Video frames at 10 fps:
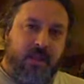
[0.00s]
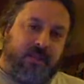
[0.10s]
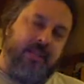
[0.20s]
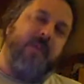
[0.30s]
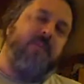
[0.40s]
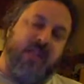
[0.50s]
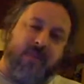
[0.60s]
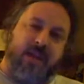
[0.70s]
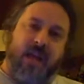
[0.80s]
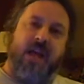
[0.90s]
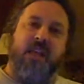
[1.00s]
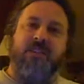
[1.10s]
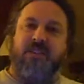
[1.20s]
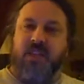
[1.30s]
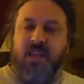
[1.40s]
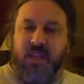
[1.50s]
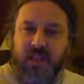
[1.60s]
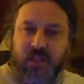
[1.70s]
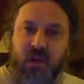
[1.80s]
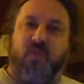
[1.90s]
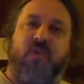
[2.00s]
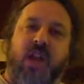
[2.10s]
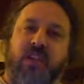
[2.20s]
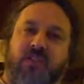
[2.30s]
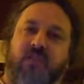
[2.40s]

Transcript: simply because you're dressed